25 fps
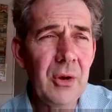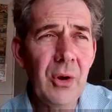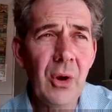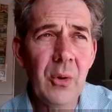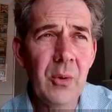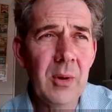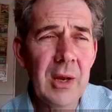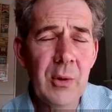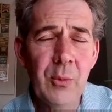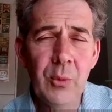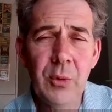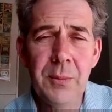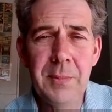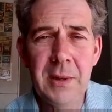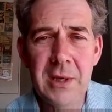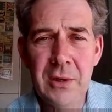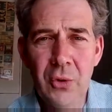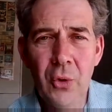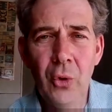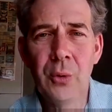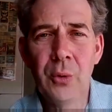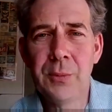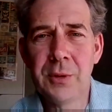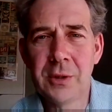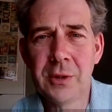you know it would be
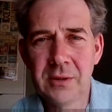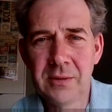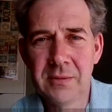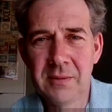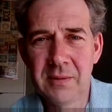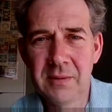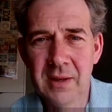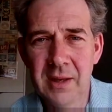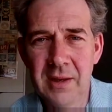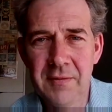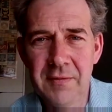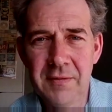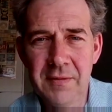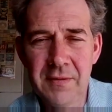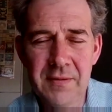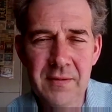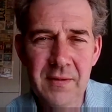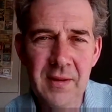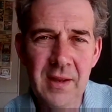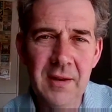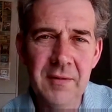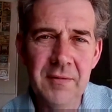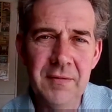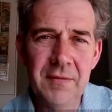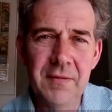normal if
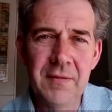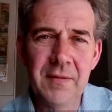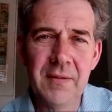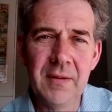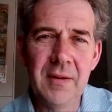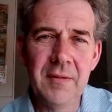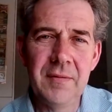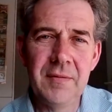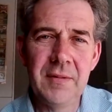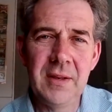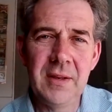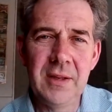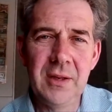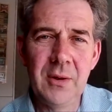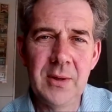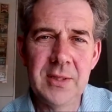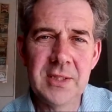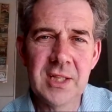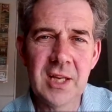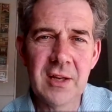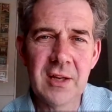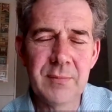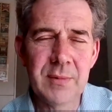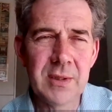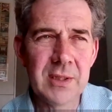if if the
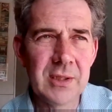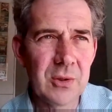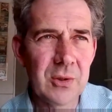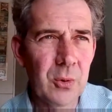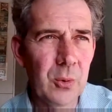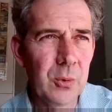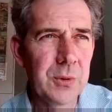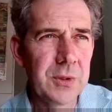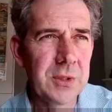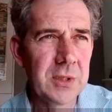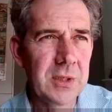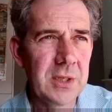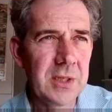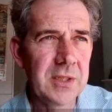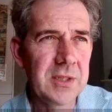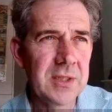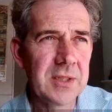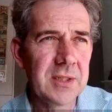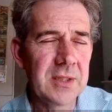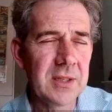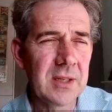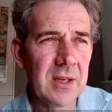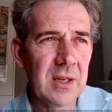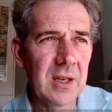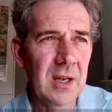U.S. government calls
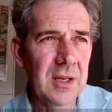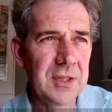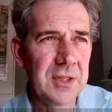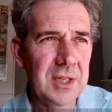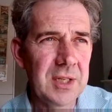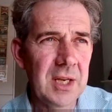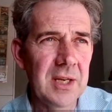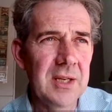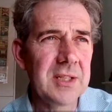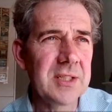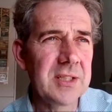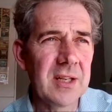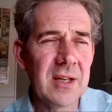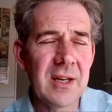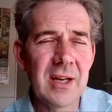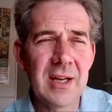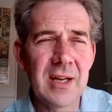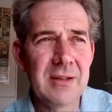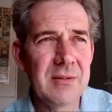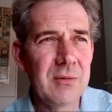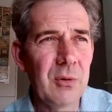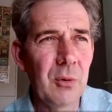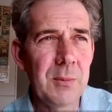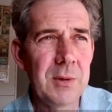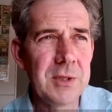this a
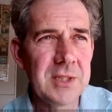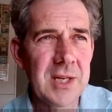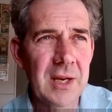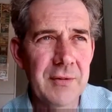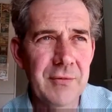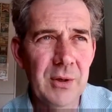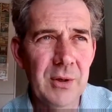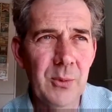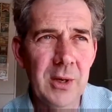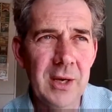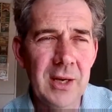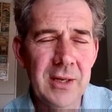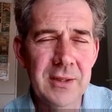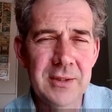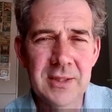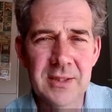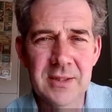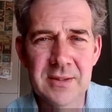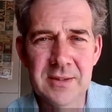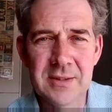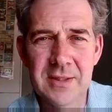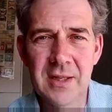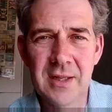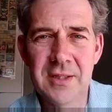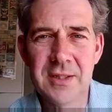genocide, almost everyone
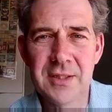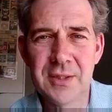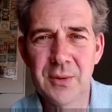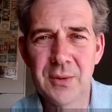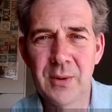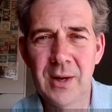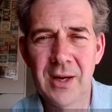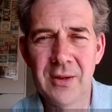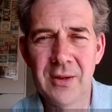else does